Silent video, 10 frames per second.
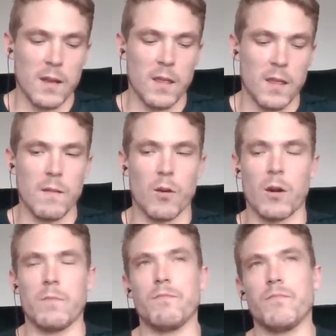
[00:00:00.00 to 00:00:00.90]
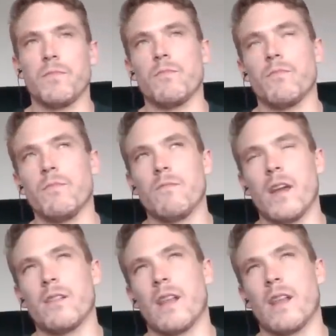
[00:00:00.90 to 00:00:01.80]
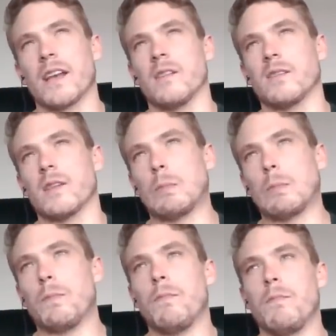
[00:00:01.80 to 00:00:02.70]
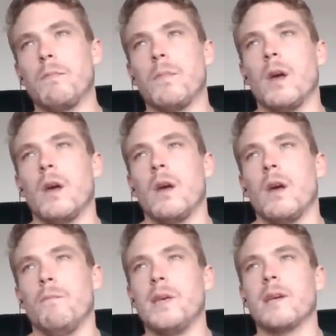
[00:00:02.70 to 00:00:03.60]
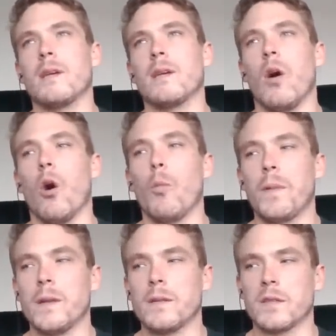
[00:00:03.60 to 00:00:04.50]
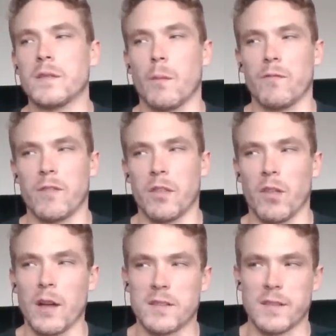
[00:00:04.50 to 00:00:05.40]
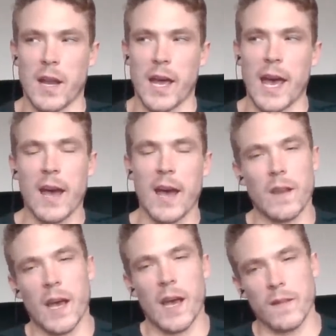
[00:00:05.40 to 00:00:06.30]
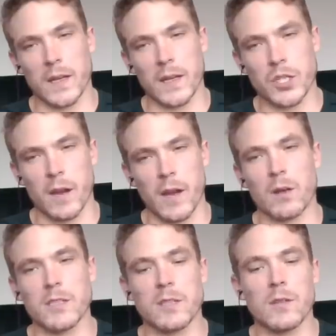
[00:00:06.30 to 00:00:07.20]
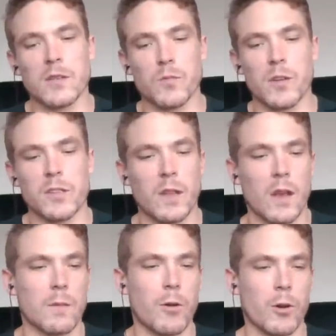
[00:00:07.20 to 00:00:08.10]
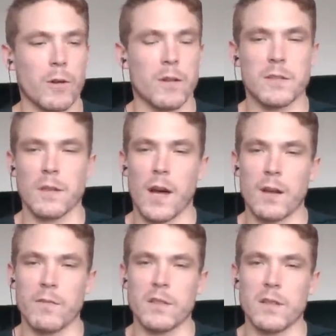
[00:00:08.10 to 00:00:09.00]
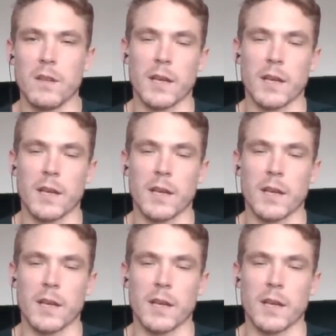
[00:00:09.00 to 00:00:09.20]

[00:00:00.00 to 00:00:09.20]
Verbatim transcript: or rather than accessing, but being open to some of the thoughts that I had that I had like shut out. Cause, cause when you're studying poker, there's a lot of it. Like